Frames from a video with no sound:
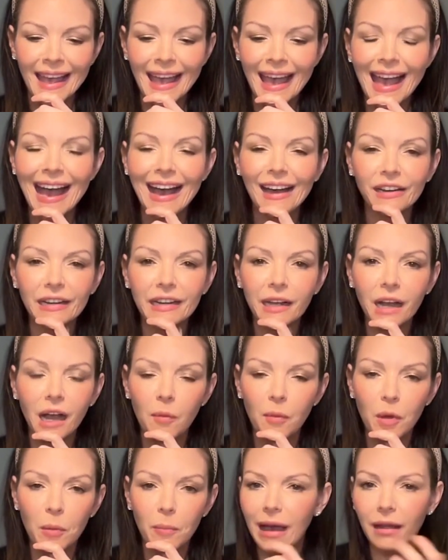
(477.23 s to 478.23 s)
How did it
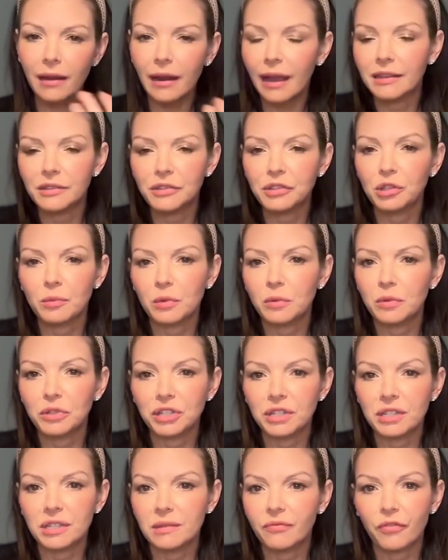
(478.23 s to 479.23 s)
come about? I assume it was
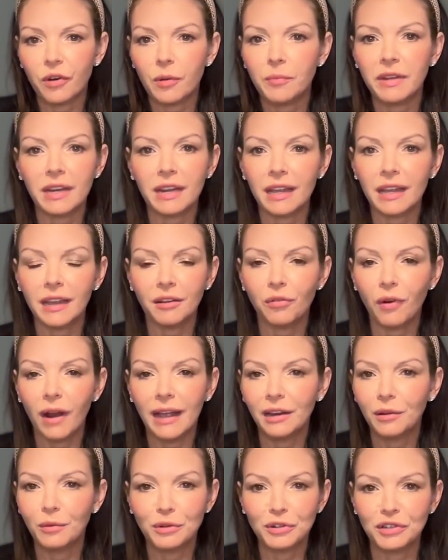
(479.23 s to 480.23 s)
just from a need,
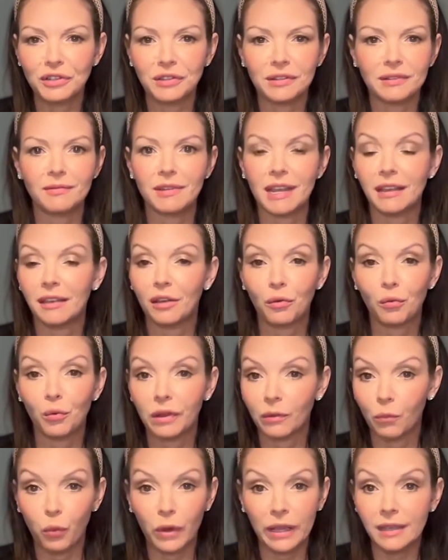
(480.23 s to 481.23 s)
right? It was just taking
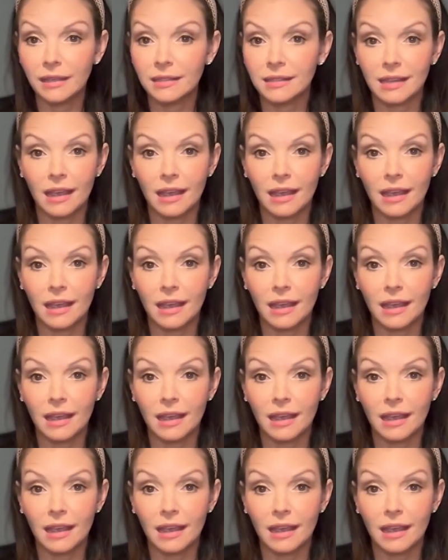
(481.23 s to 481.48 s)
weeks